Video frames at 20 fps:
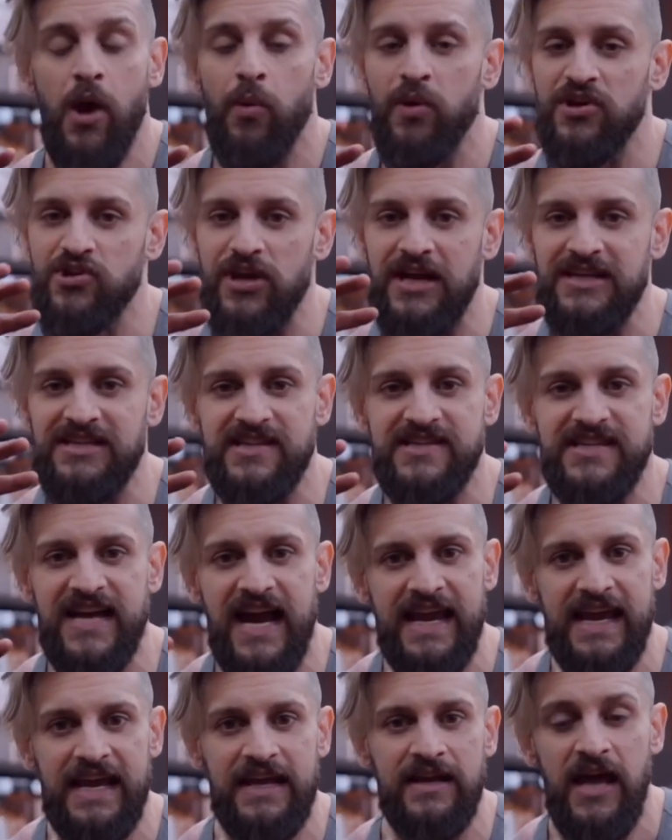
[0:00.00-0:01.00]
We're trying to
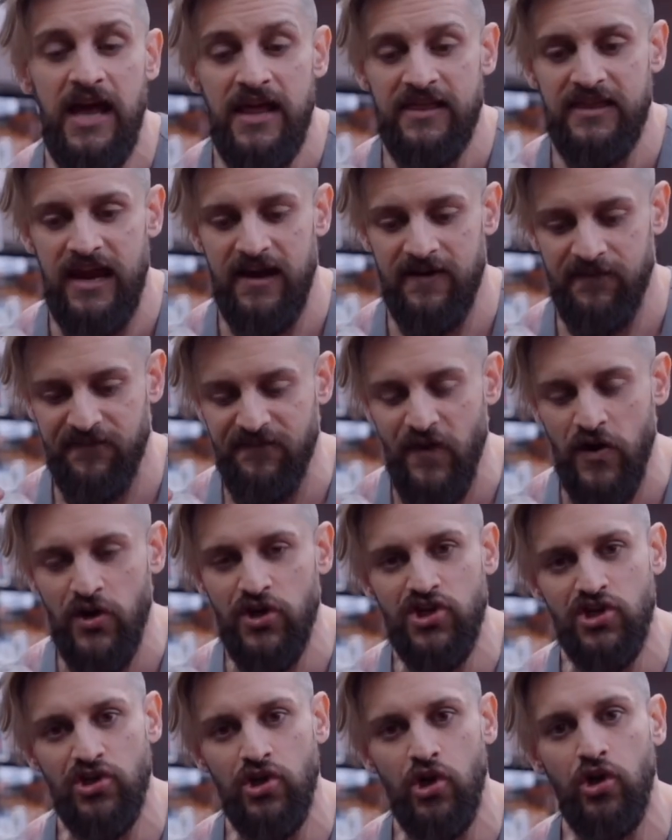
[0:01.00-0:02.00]
tie in that
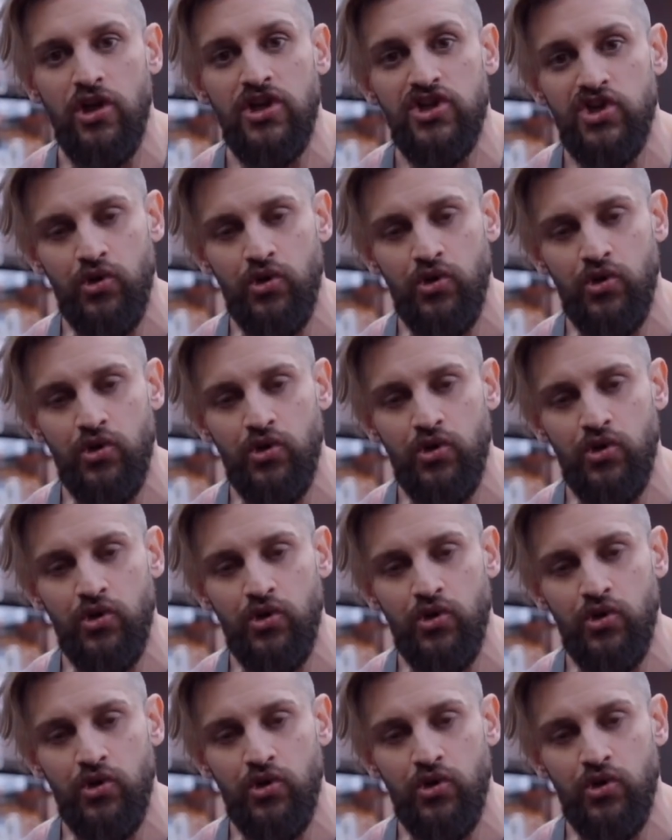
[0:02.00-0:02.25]
functional